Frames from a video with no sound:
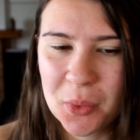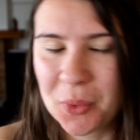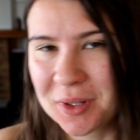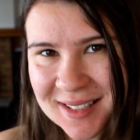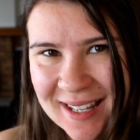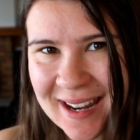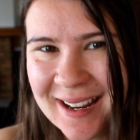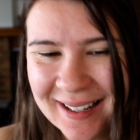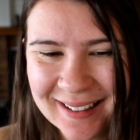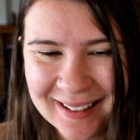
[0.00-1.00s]
We'll
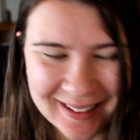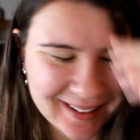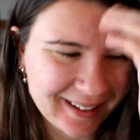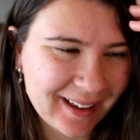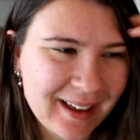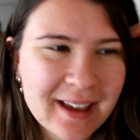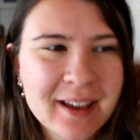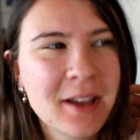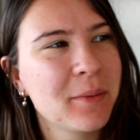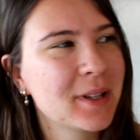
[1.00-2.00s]
see.
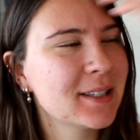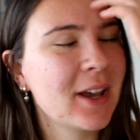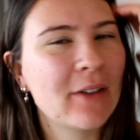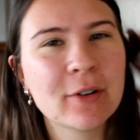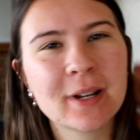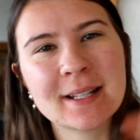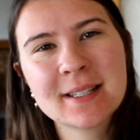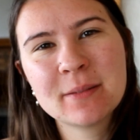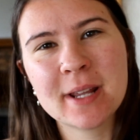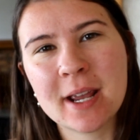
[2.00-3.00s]
Because not everyone
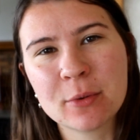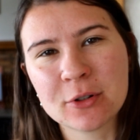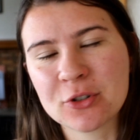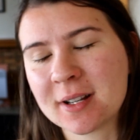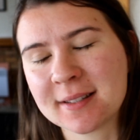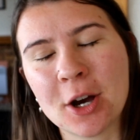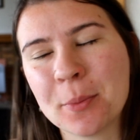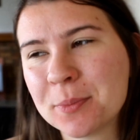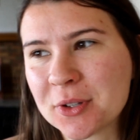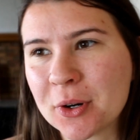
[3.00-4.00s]
gets to be able to dress
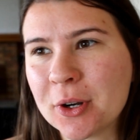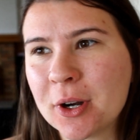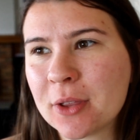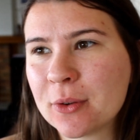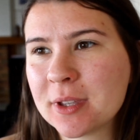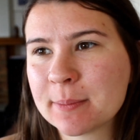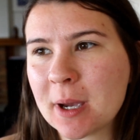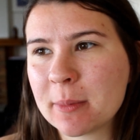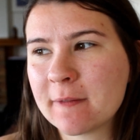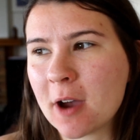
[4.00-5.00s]
up, so I thought this
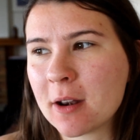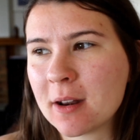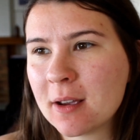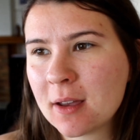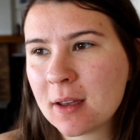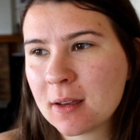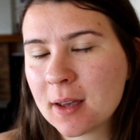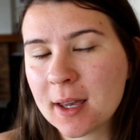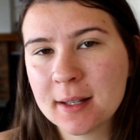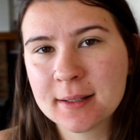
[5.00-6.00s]
might be fun
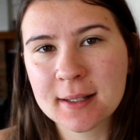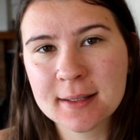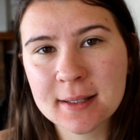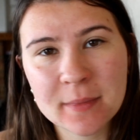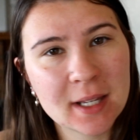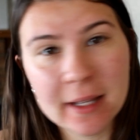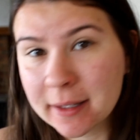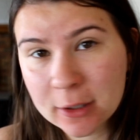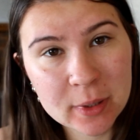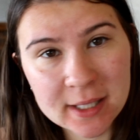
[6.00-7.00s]
as something a
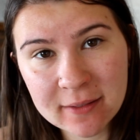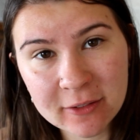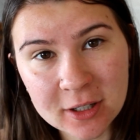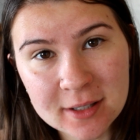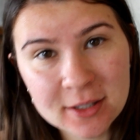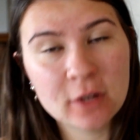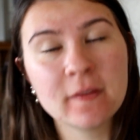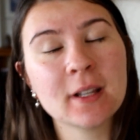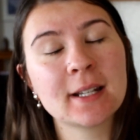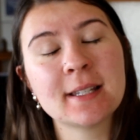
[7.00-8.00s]
little bit different. So if
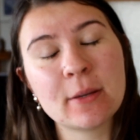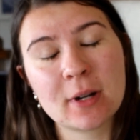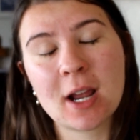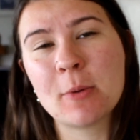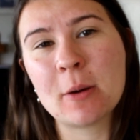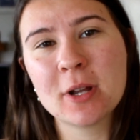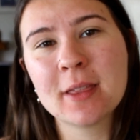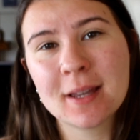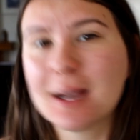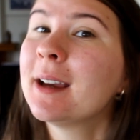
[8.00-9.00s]
you'd like to see what I come up
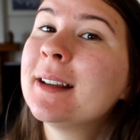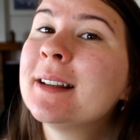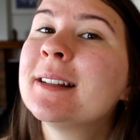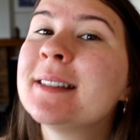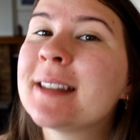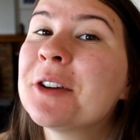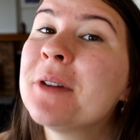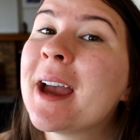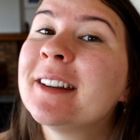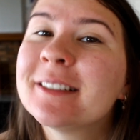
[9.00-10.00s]
with, stick around.